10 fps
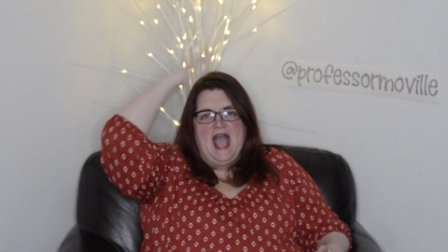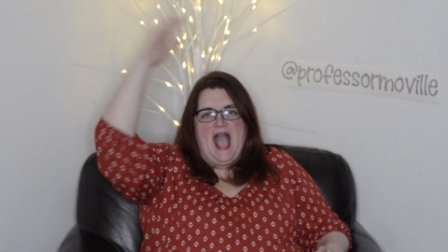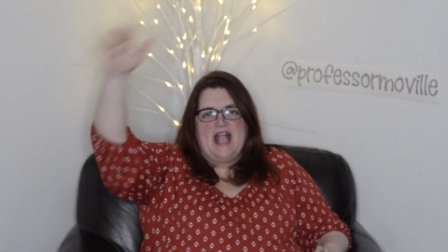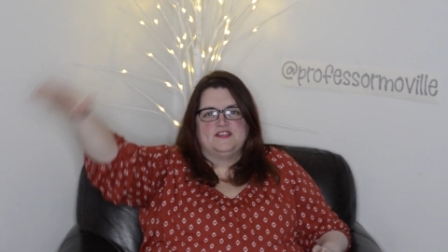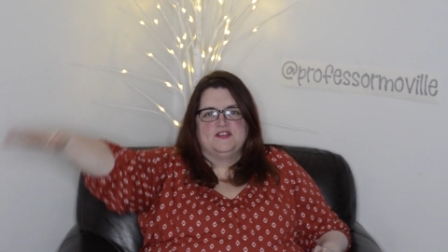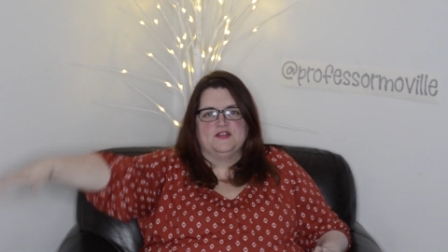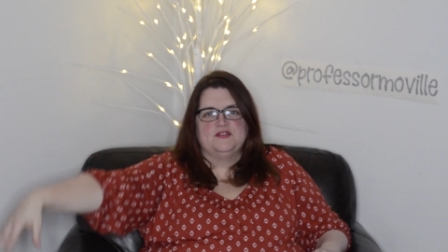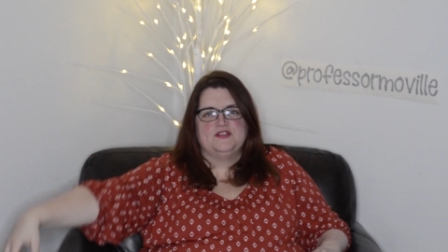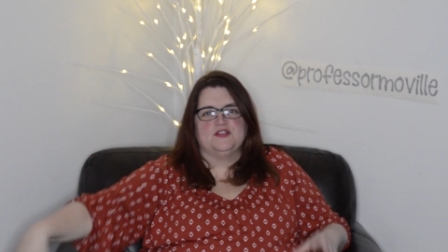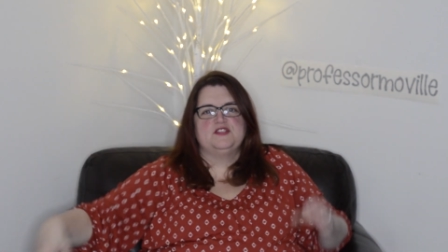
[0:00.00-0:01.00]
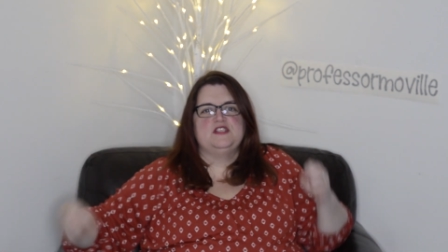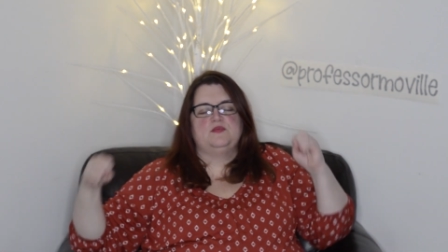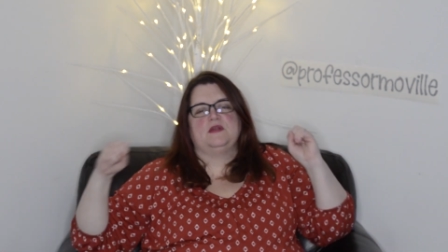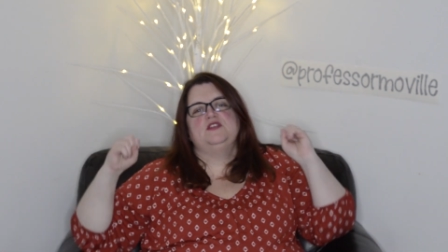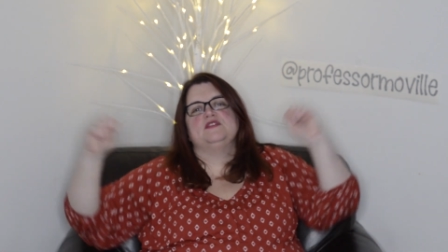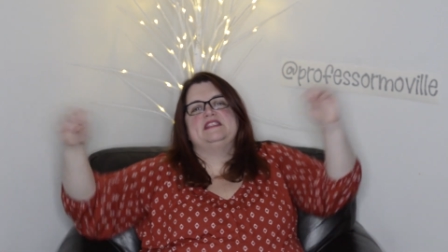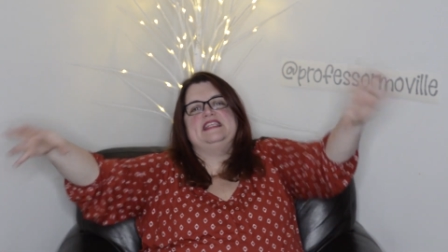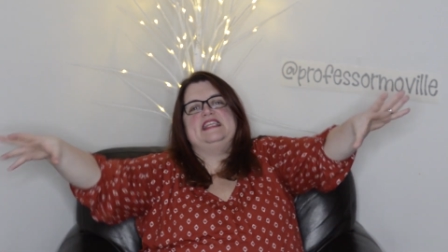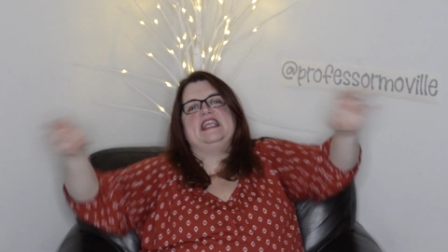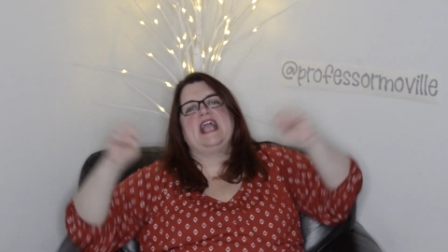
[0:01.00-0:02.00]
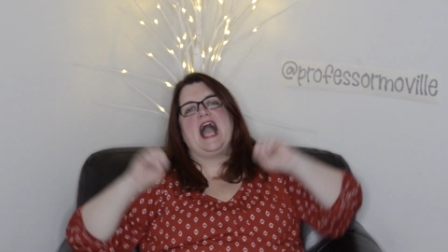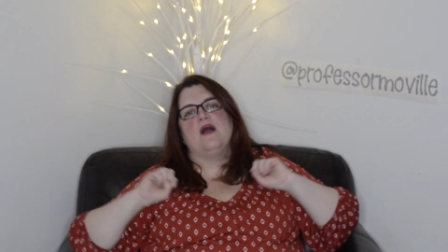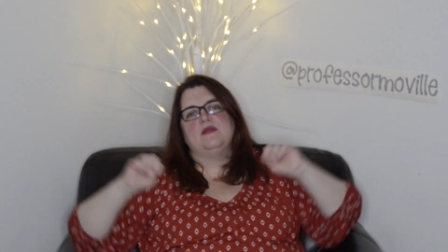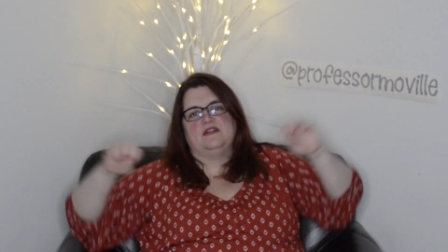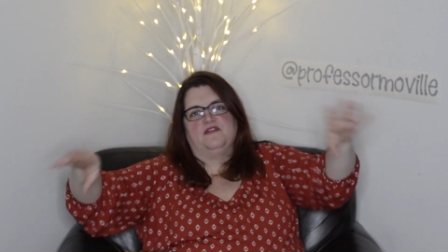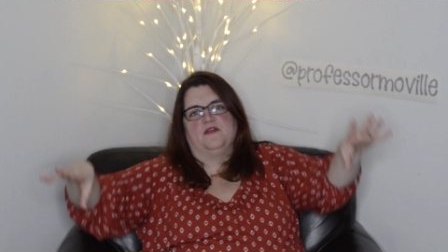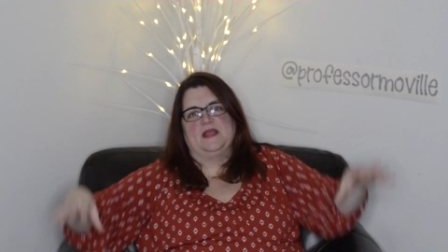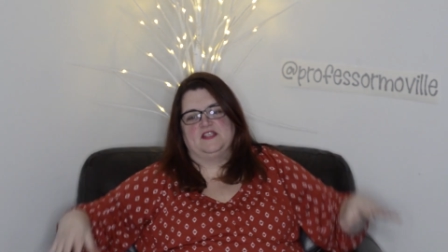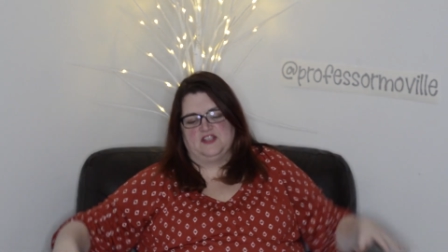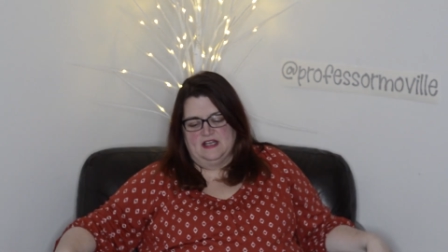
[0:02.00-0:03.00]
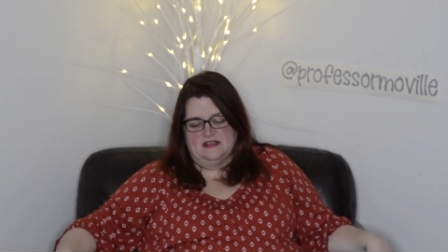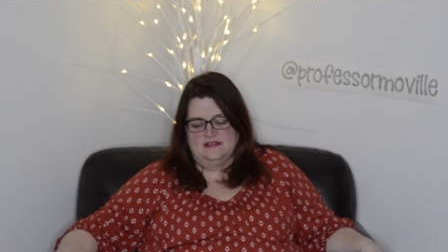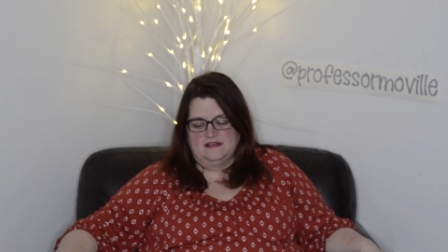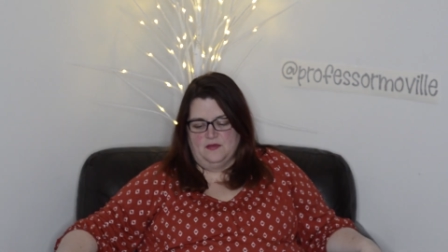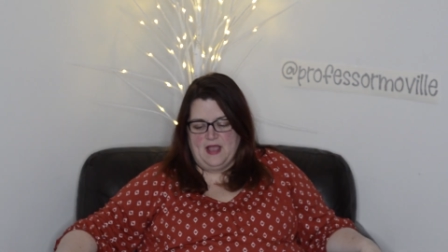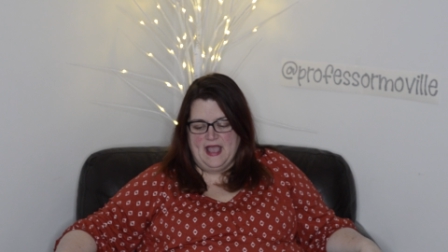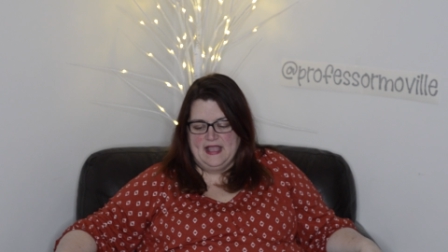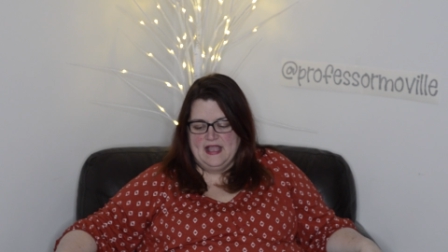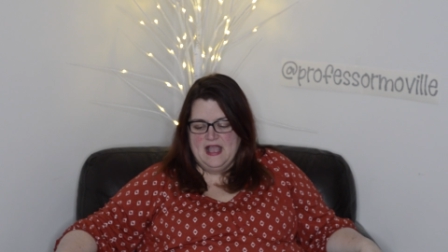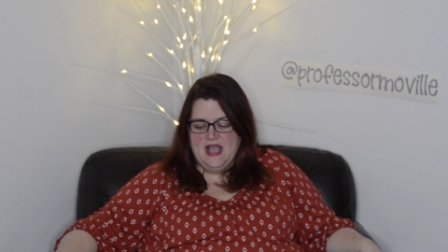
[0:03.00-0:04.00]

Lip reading: External search is when you're seeking out information, okay?